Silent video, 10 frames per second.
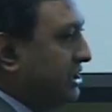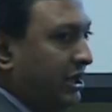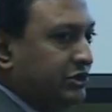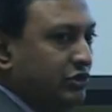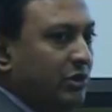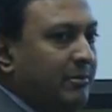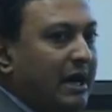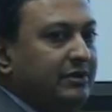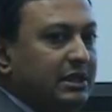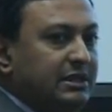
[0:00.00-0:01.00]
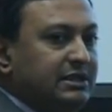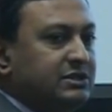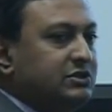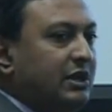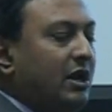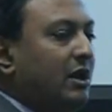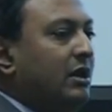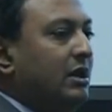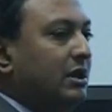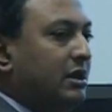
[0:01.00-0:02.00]
talk to you about, that this is a
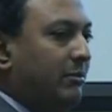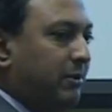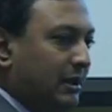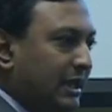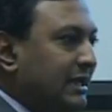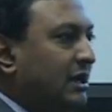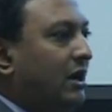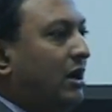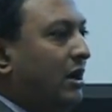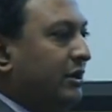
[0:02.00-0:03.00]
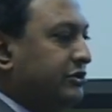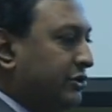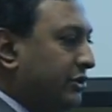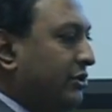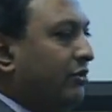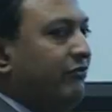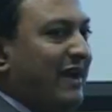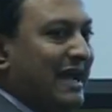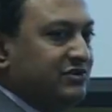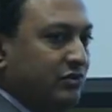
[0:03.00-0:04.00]
complete arterial
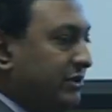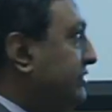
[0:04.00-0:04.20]
vascular